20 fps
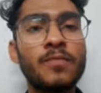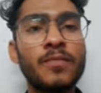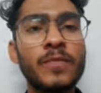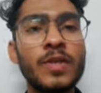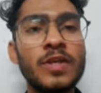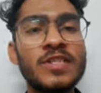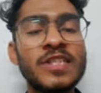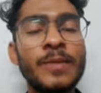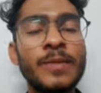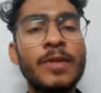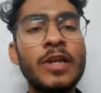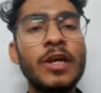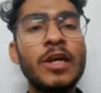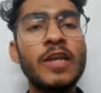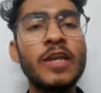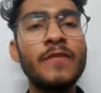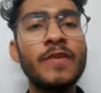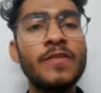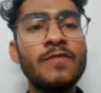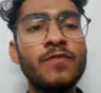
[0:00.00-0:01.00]
Similarly
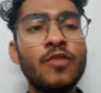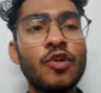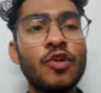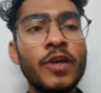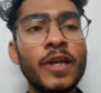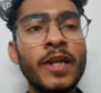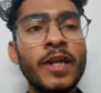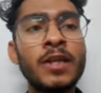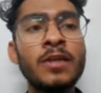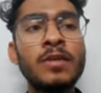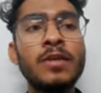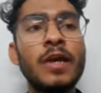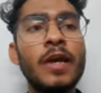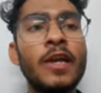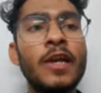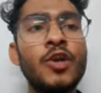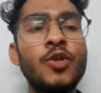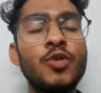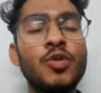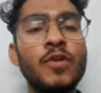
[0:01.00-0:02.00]
with 14
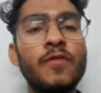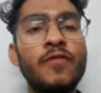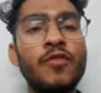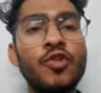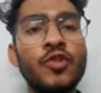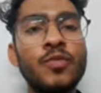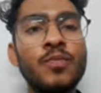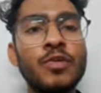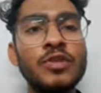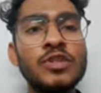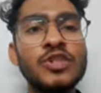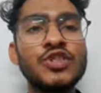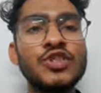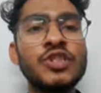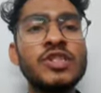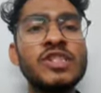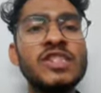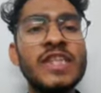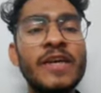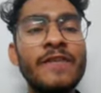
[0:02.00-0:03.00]
into the fourth position,
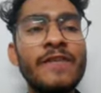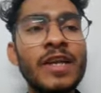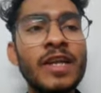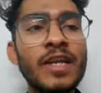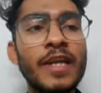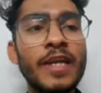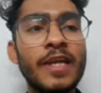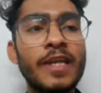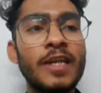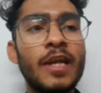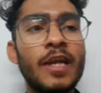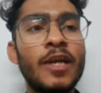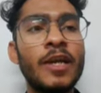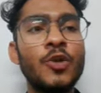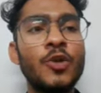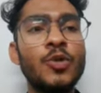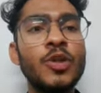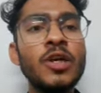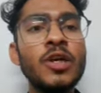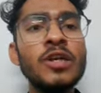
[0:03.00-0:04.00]
17 into
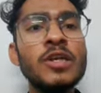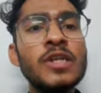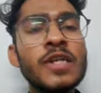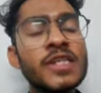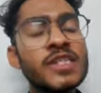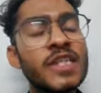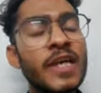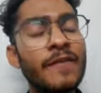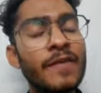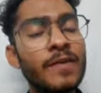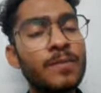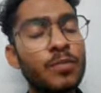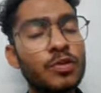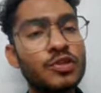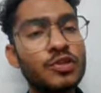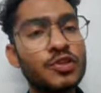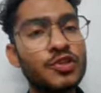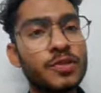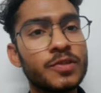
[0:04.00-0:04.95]
the seventh position.